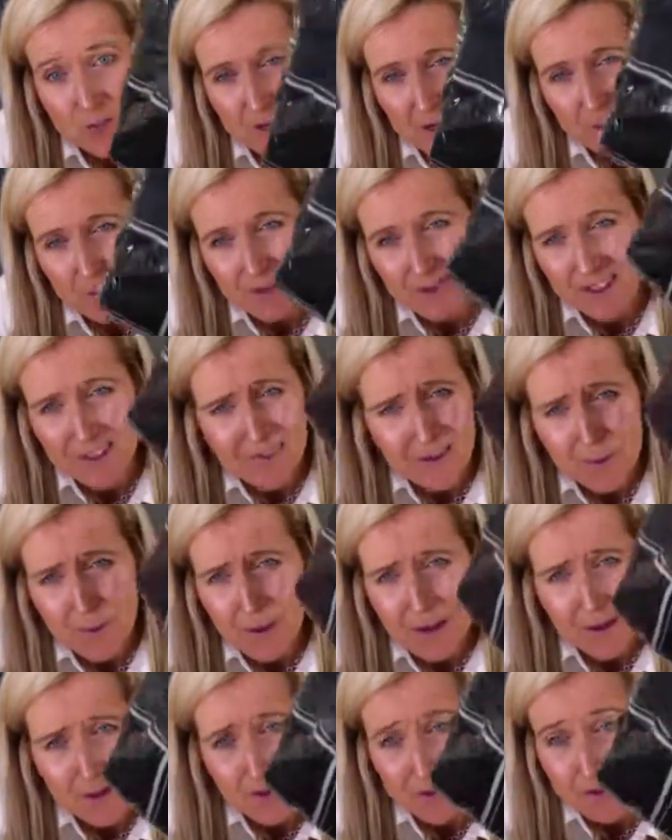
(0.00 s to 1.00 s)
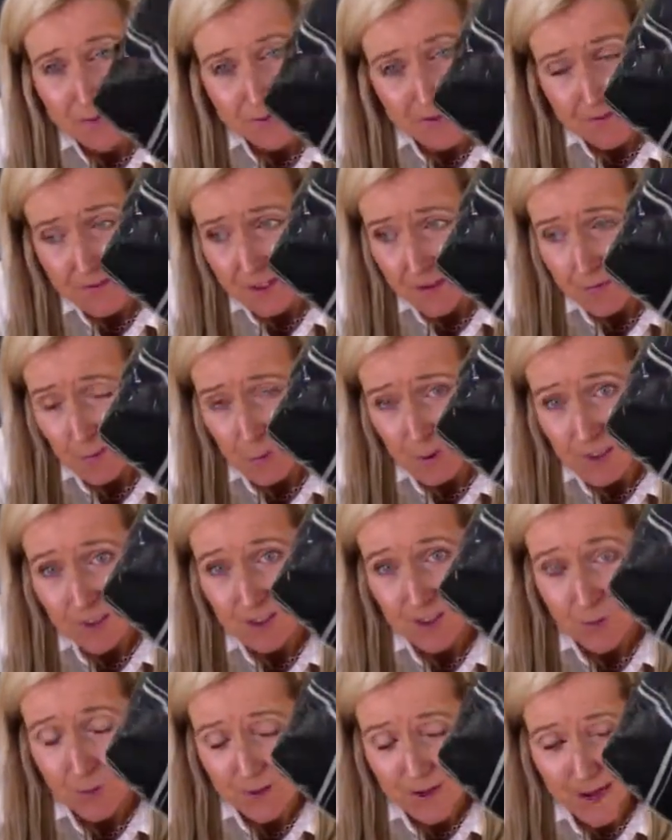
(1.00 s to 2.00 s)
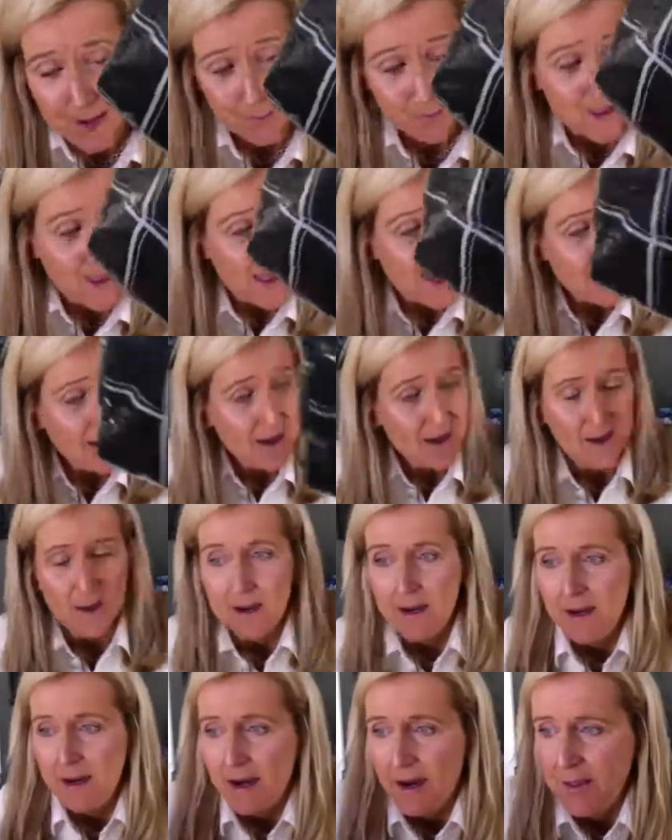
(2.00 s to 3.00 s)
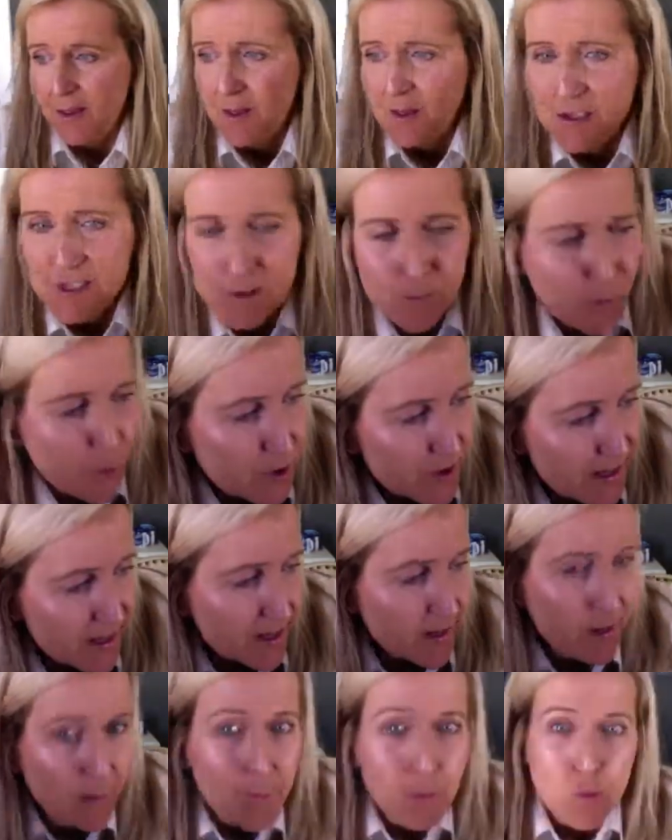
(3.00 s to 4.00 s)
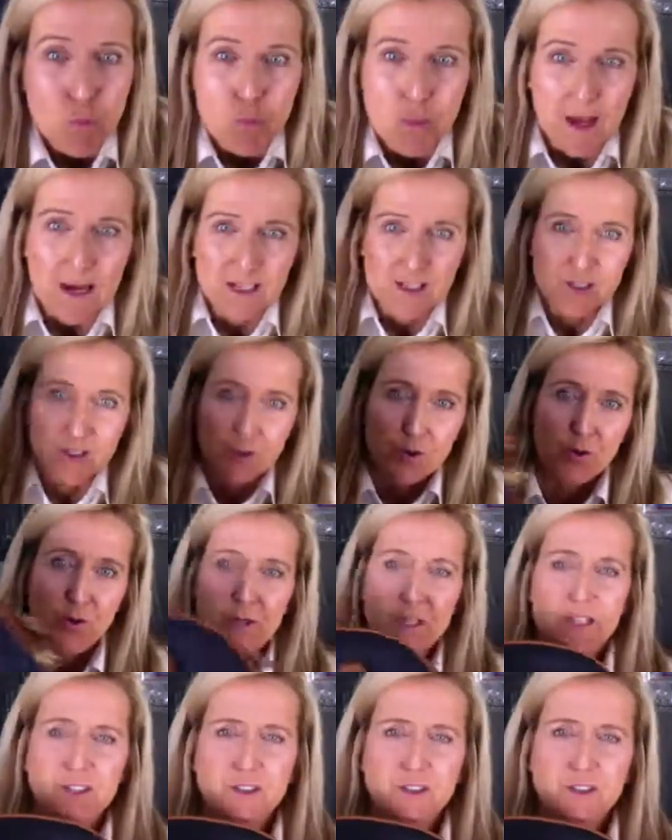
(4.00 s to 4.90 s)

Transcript: but I believe I paid $2.50 for it, so not bad. And then this morning, I sold a